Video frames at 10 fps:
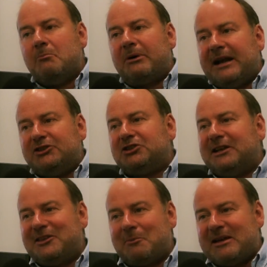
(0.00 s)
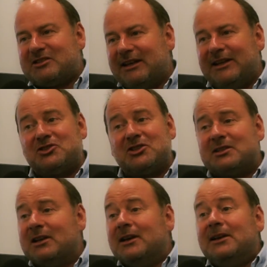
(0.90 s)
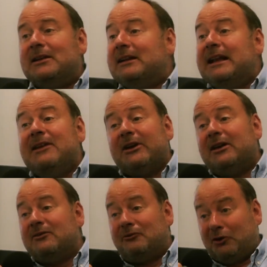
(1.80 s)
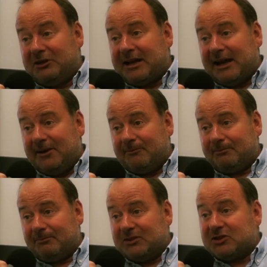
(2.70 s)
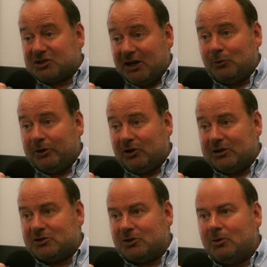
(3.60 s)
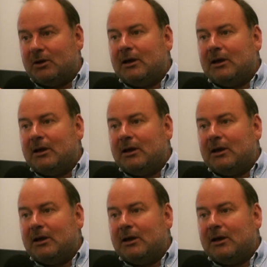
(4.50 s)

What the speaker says: But actually, the best thing is just leave it for a day, decide what you're going to do,